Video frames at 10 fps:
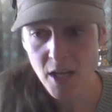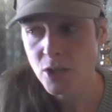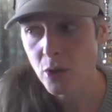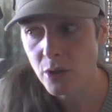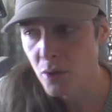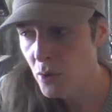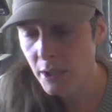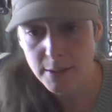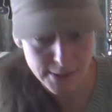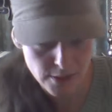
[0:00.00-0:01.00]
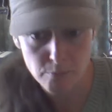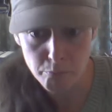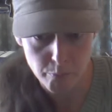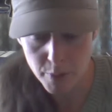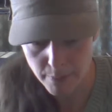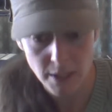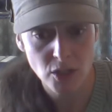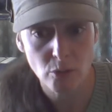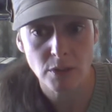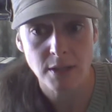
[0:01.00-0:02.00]
So you could commit
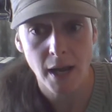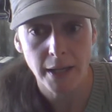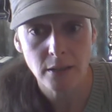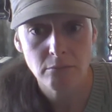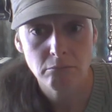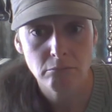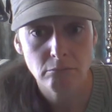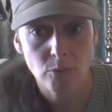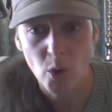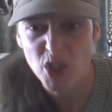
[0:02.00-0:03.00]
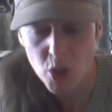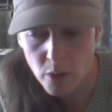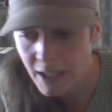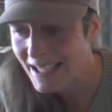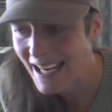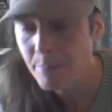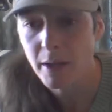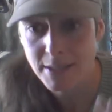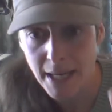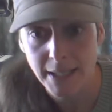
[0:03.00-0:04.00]
suicide you could keep
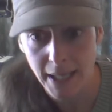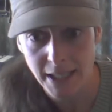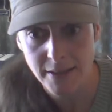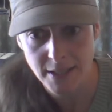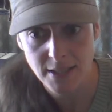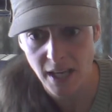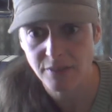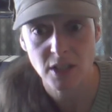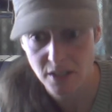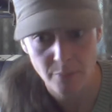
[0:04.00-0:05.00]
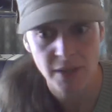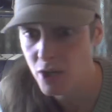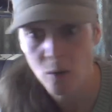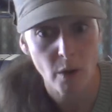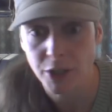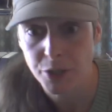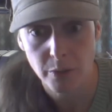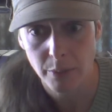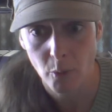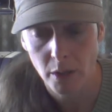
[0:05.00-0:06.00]
on dedicating this life to something you don't want to do
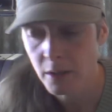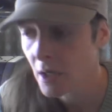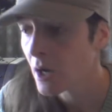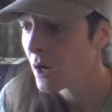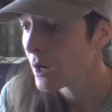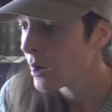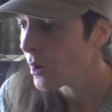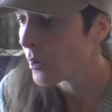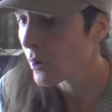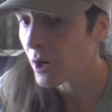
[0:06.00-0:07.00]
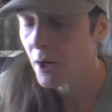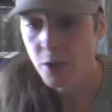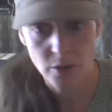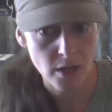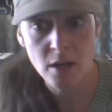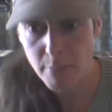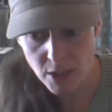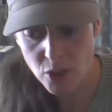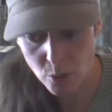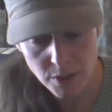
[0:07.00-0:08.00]
anymore. Or no, you can commit
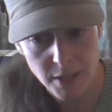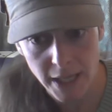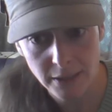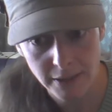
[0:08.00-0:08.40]
suicide.